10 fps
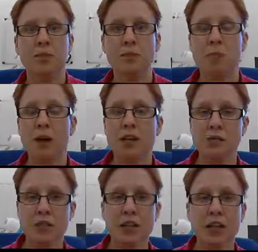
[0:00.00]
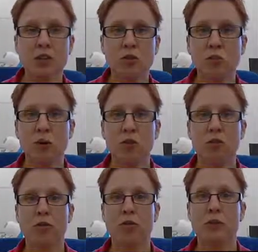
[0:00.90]
This applies really to
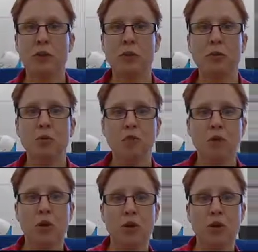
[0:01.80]
both people who